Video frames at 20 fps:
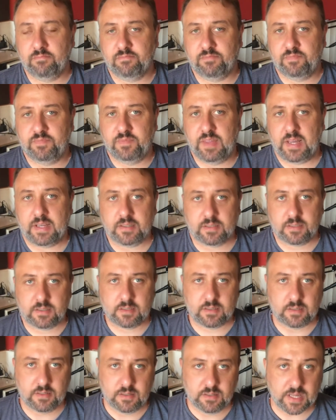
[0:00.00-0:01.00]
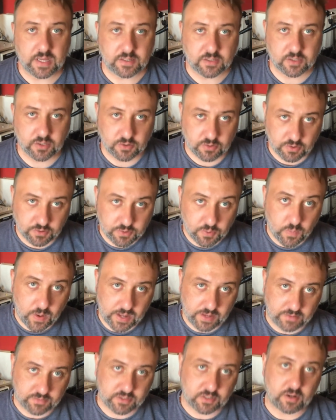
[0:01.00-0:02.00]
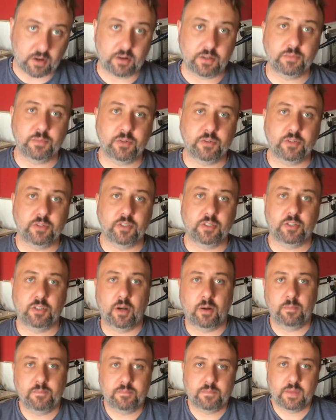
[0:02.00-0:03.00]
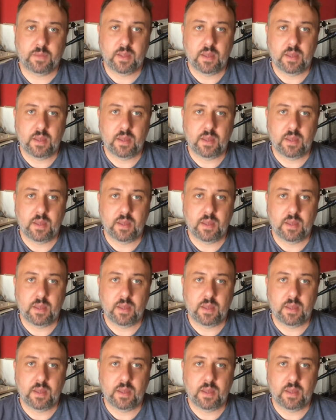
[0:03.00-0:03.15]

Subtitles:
that's another way of starting a music shop.